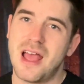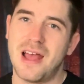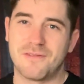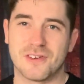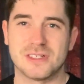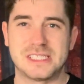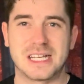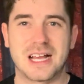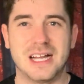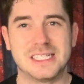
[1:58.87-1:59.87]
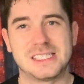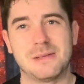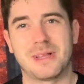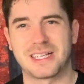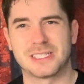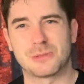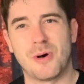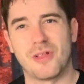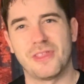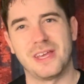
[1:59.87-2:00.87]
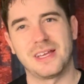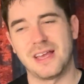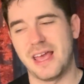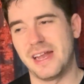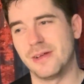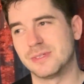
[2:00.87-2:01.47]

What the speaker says: at first it kind of seemed like a small thing and it